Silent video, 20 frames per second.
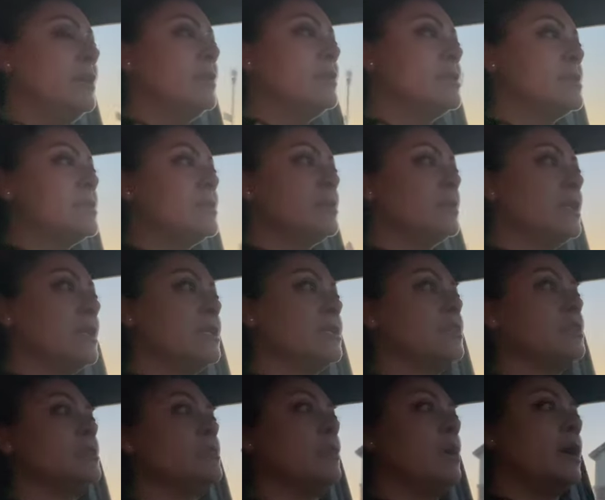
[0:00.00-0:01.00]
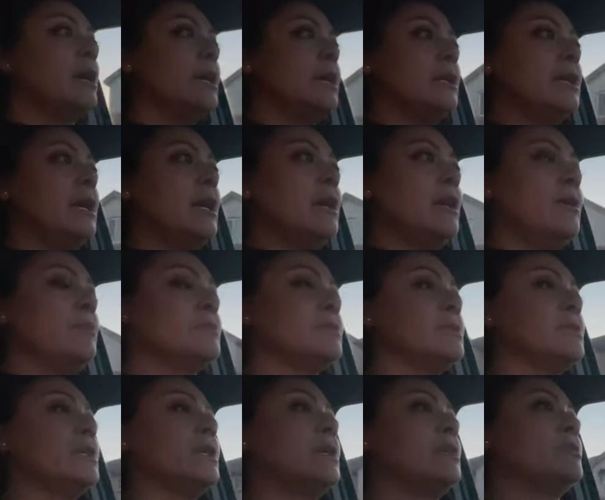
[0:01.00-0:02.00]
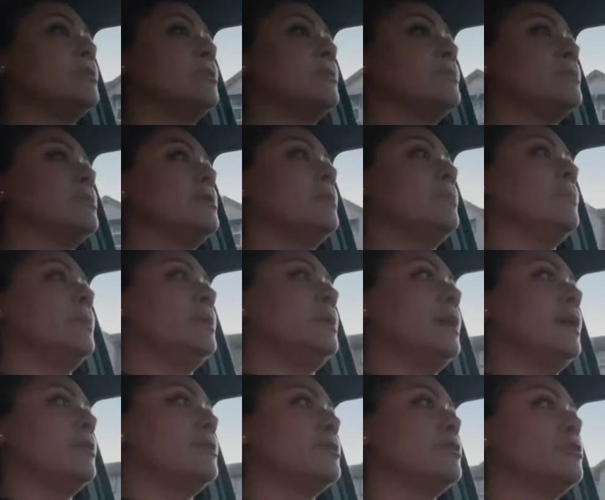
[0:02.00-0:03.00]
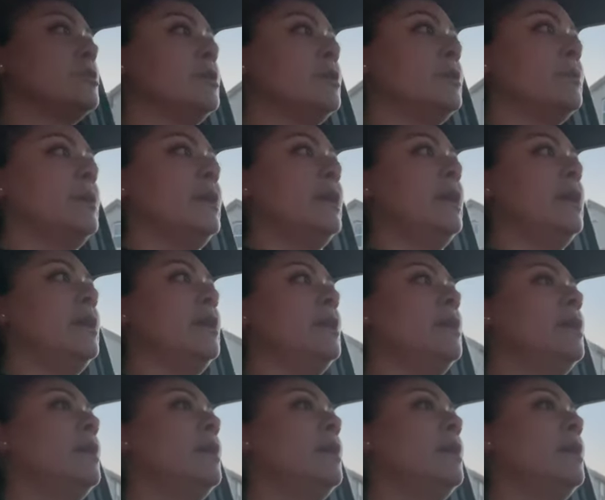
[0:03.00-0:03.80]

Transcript: It doesn't look like she's walking yet. I was thinking she was gonna be down the street already